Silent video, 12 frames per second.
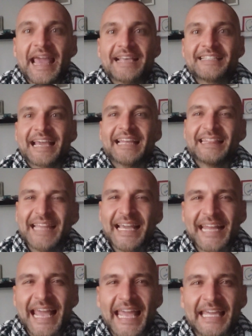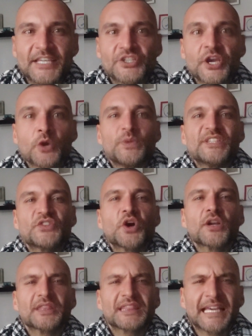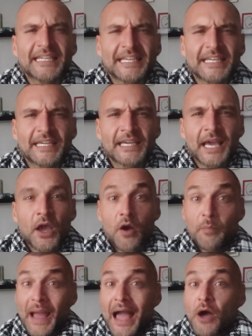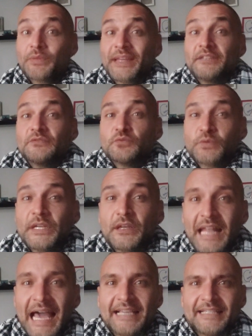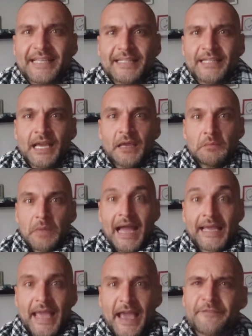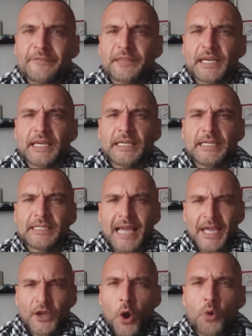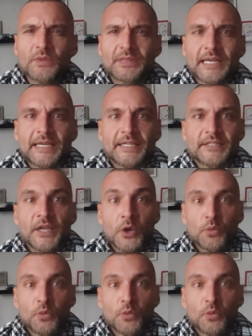as at that age we start thinking about and realize that I have things, I own things,